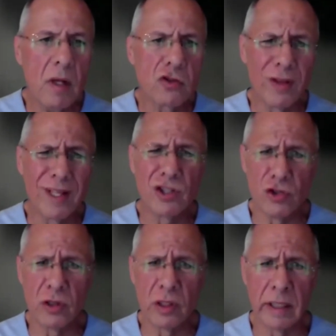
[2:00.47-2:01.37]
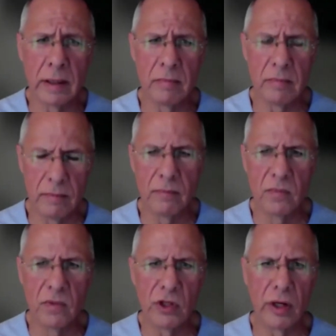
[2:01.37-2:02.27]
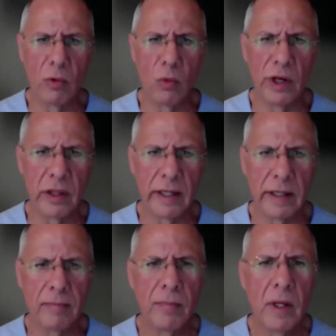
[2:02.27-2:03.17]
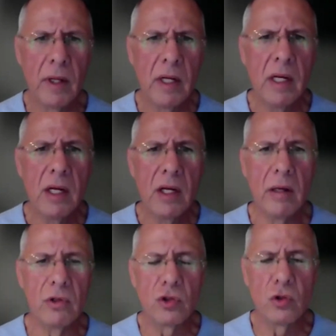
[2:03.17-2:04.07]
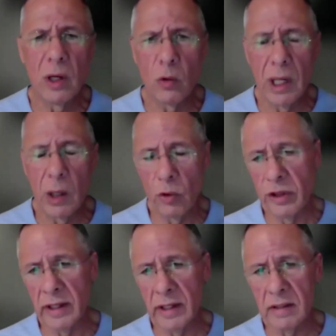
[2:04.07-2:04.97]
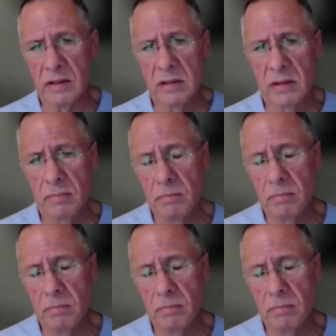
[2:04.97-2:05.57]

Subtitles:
So that's usually the number one thing. Number two, I would think, is